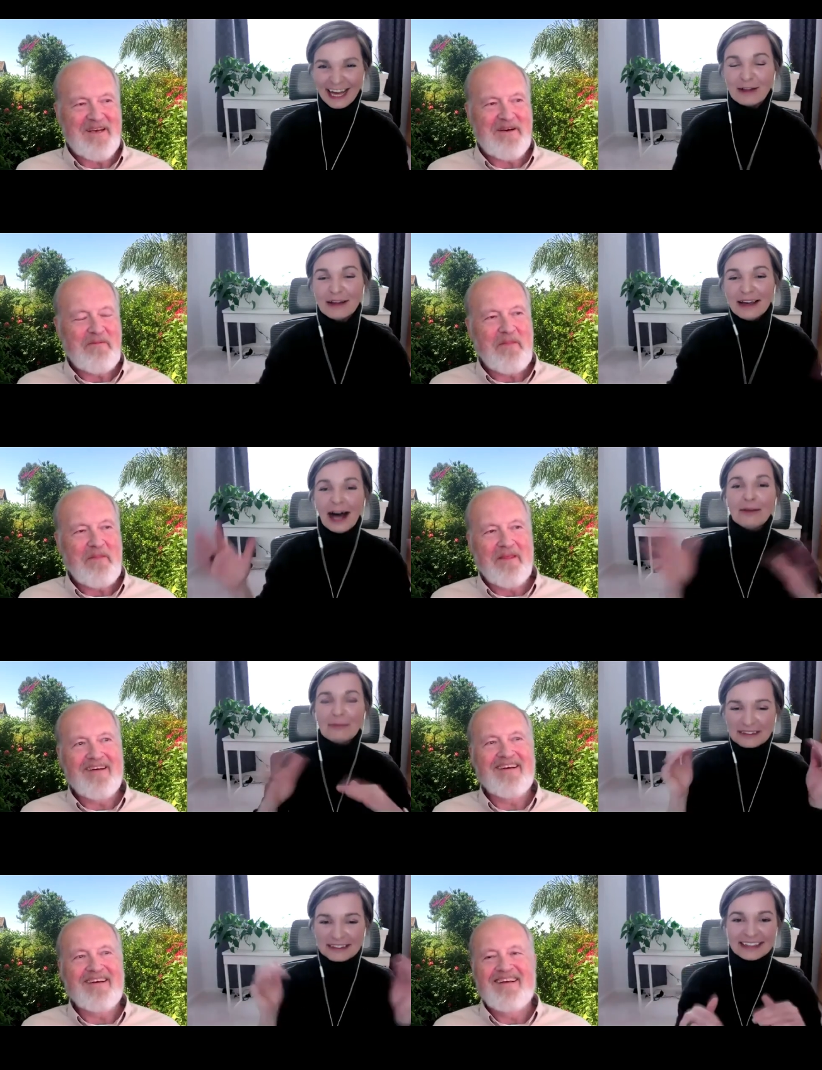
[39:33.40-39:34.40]
Speaker 1: will uh,
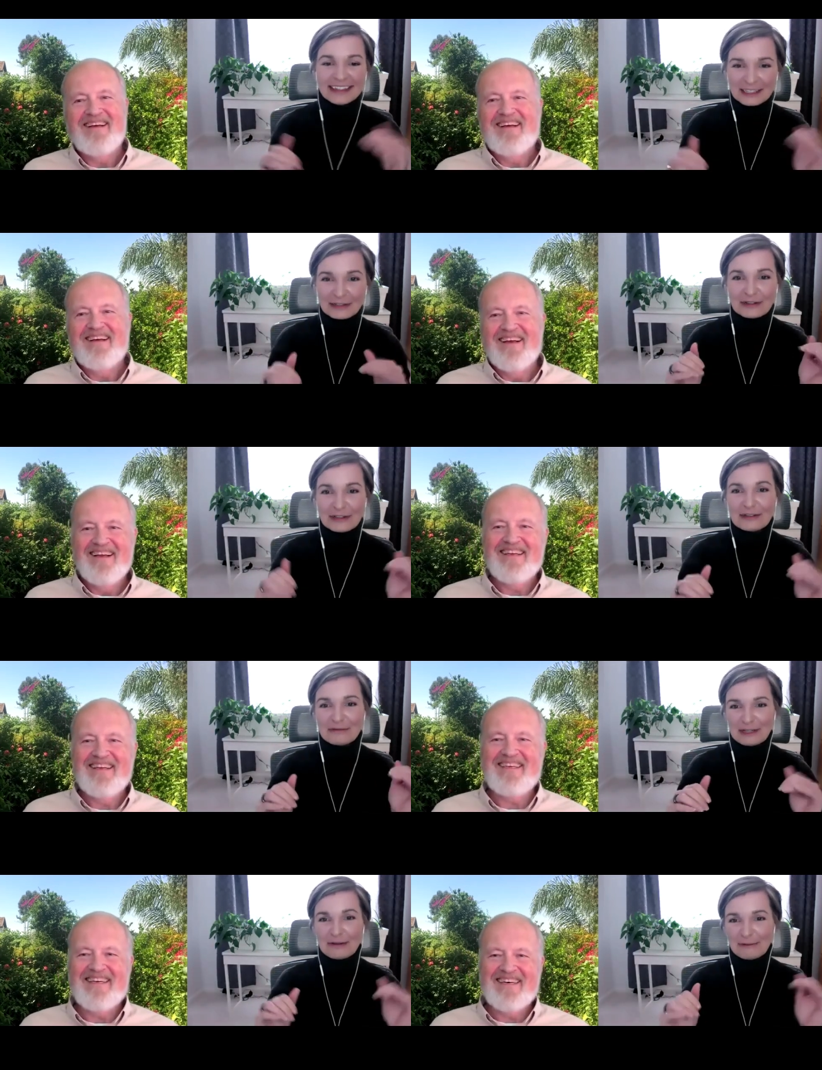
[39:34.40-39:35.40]
I'll put the link underneath
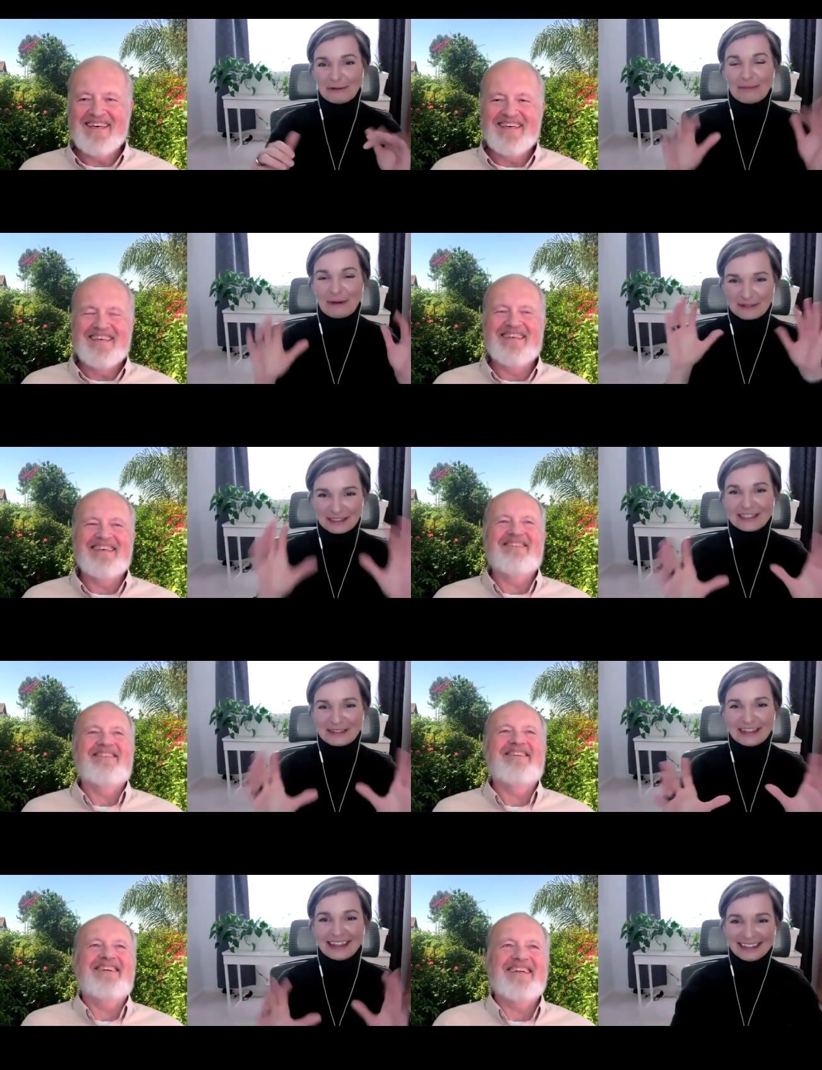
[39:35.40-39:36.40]
the video when we post it
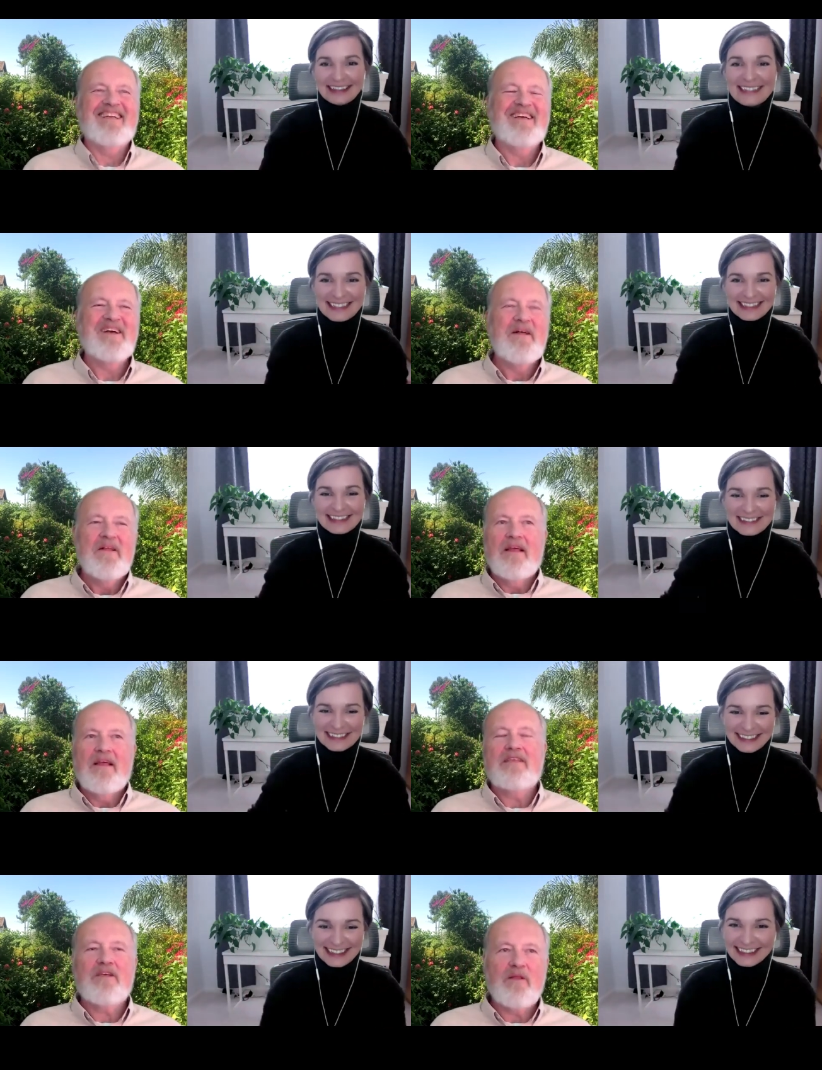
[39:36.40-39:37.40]
so that it's easier
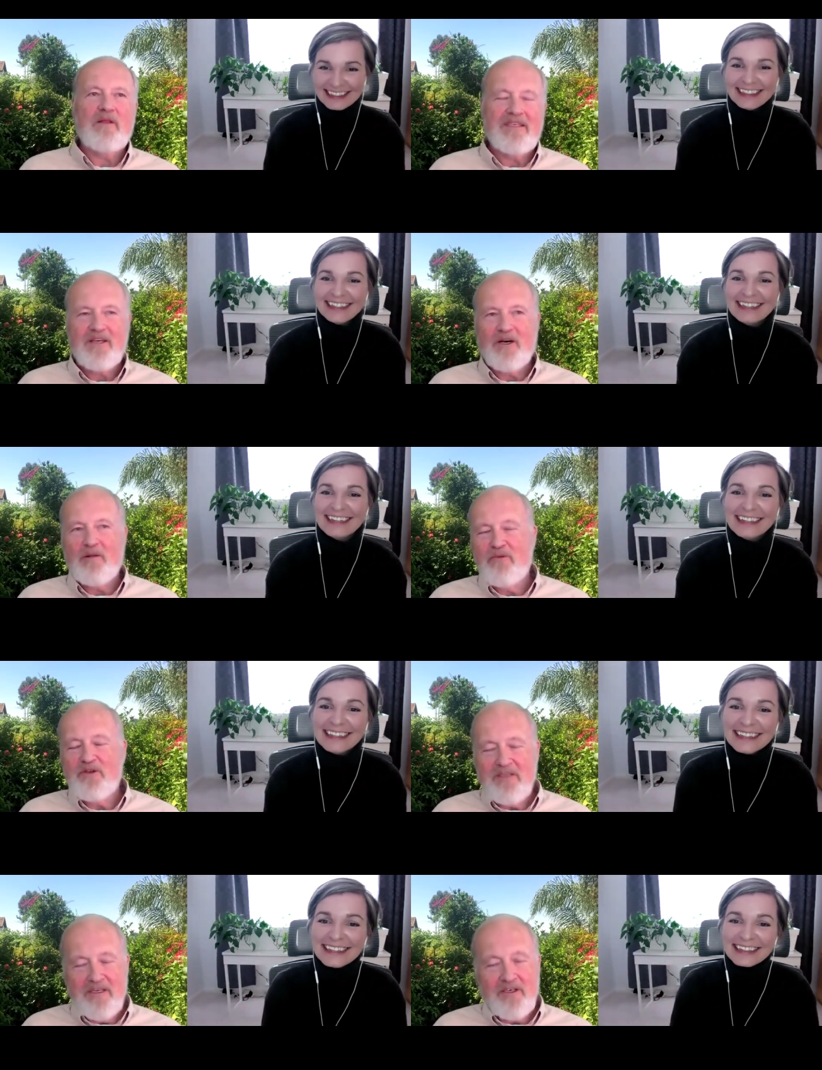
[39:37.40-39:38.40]
to. It's, called,
Speaker 2: it's called
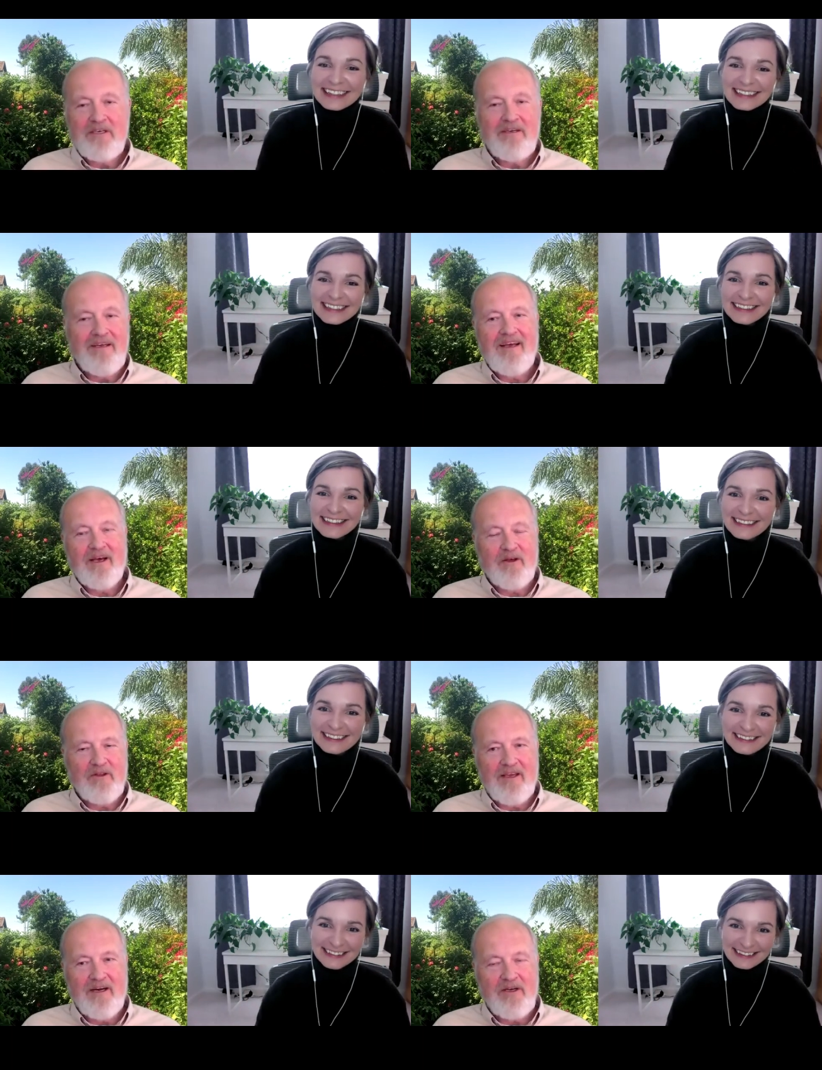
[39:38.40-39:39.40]
Precision
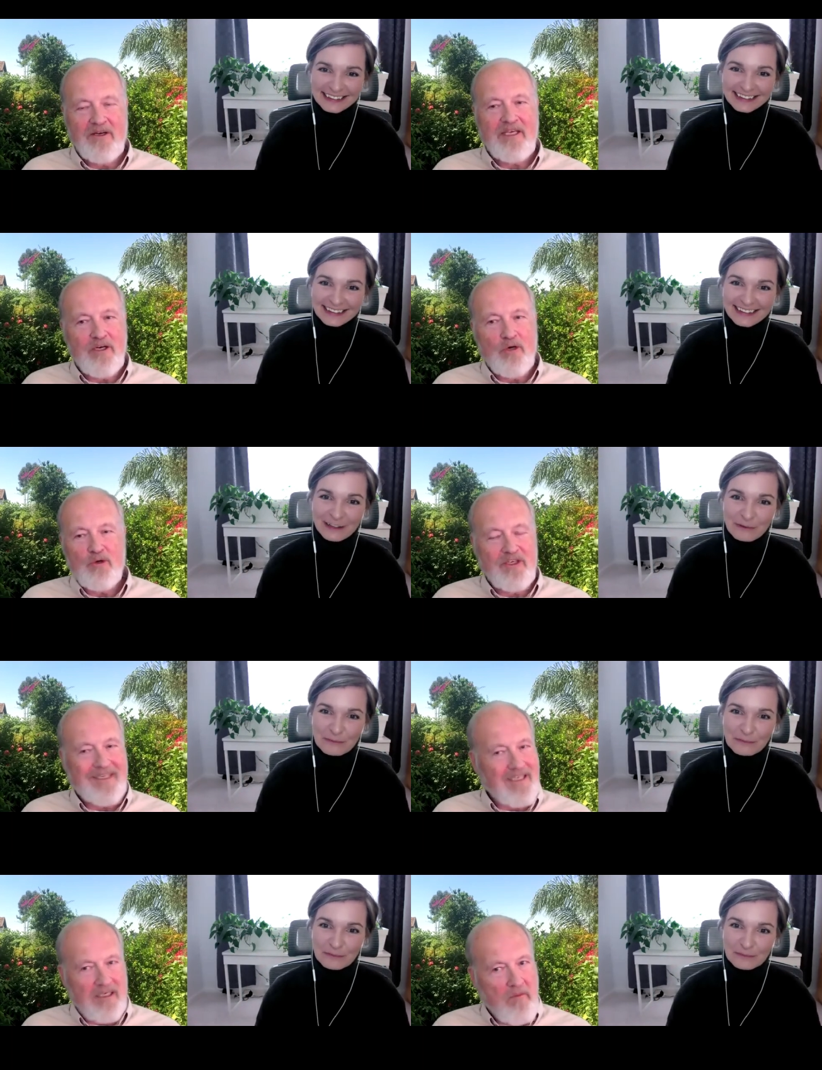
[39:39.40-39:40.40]
Healthcare
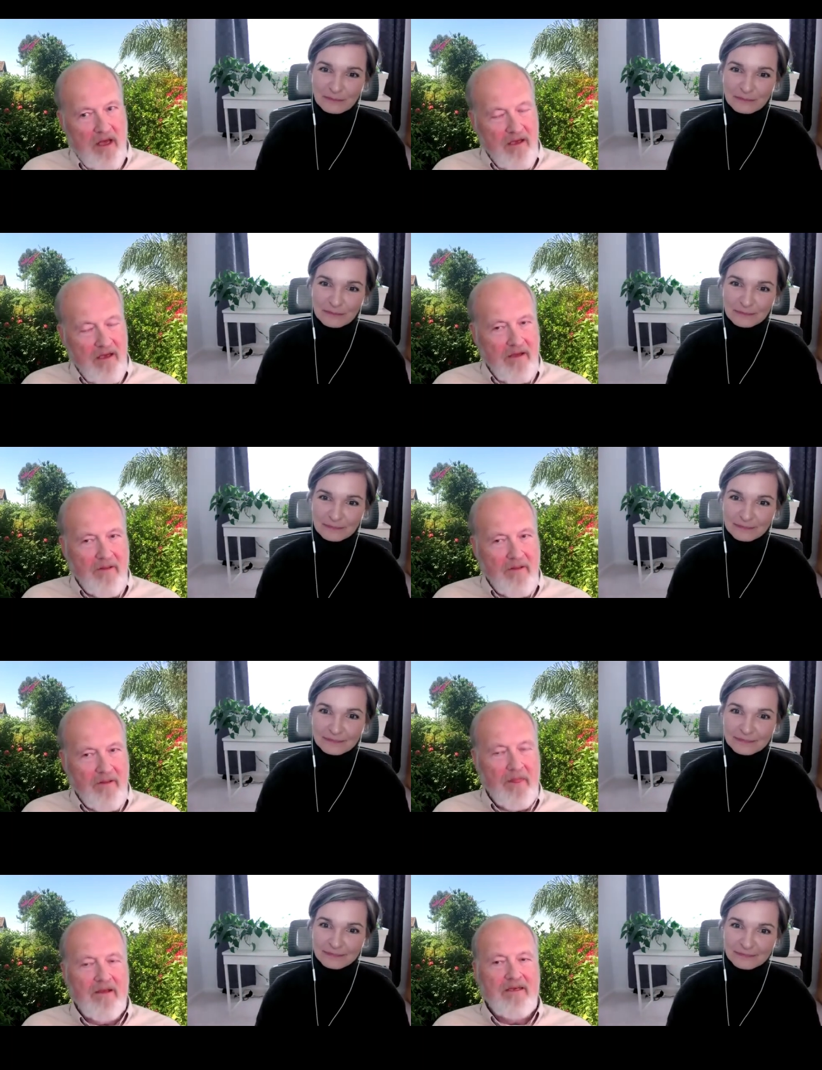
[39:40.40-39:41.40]
Ecosystem.
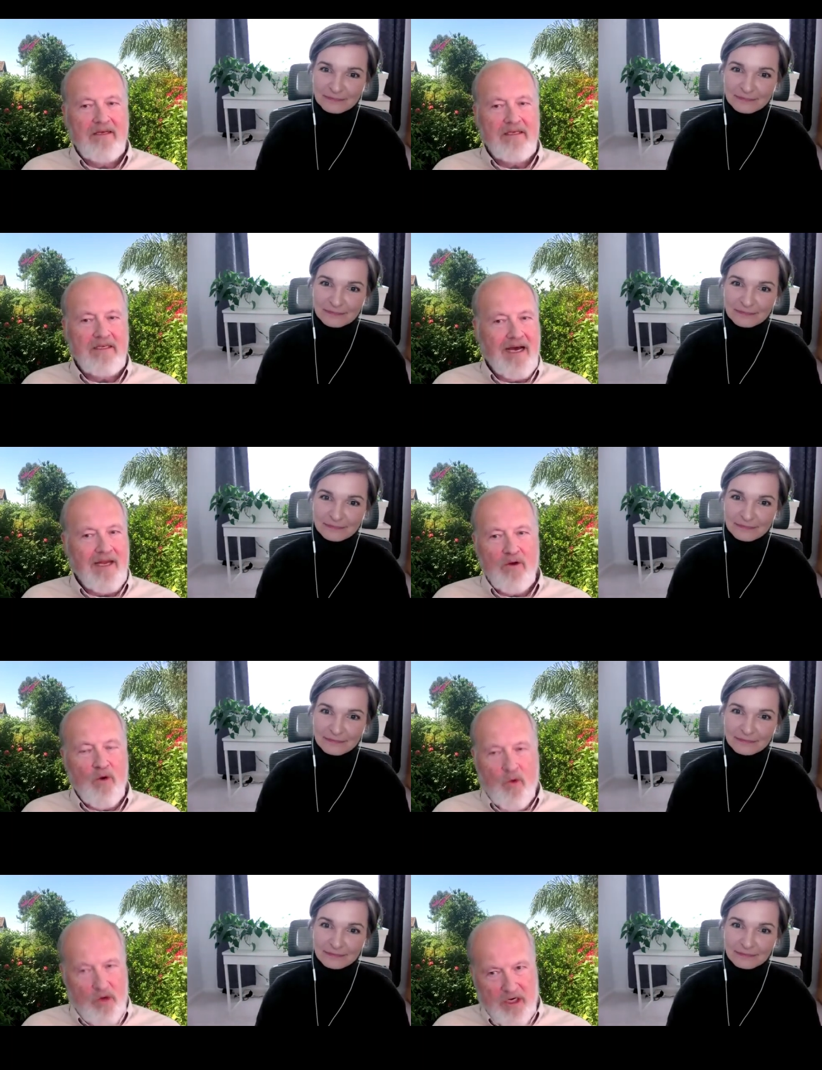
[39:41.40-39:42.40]
Dot
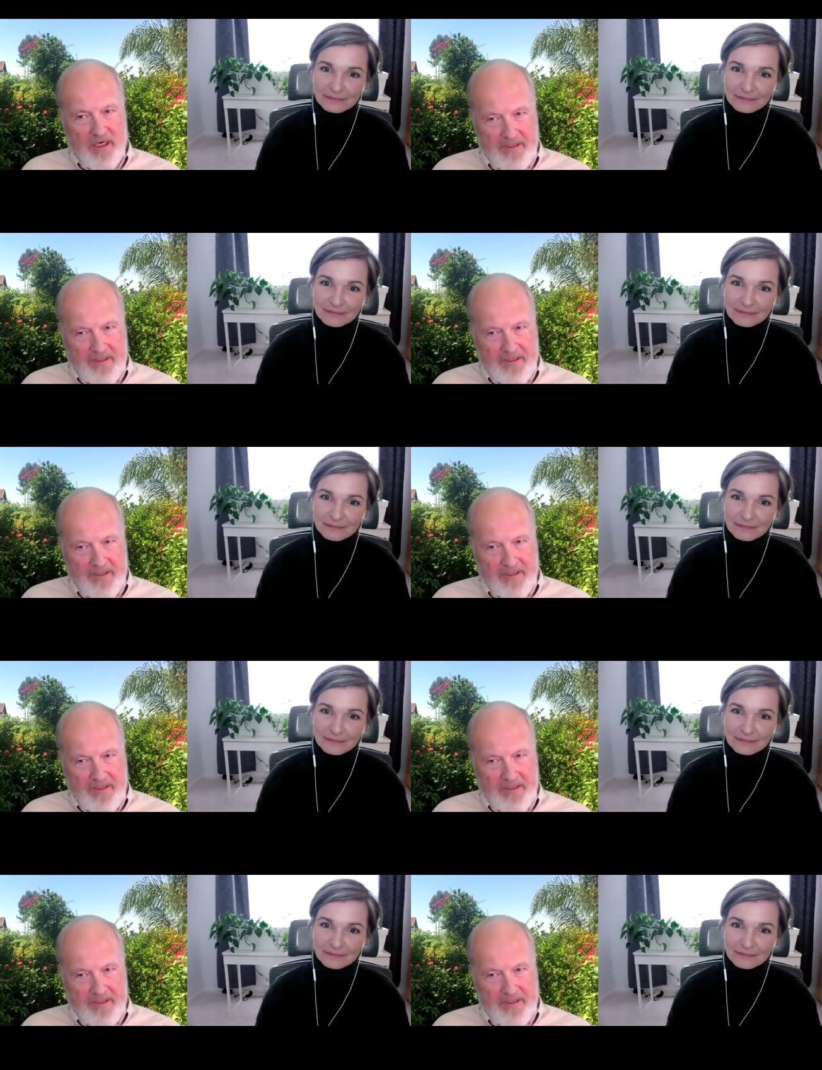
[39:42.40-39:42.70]
org,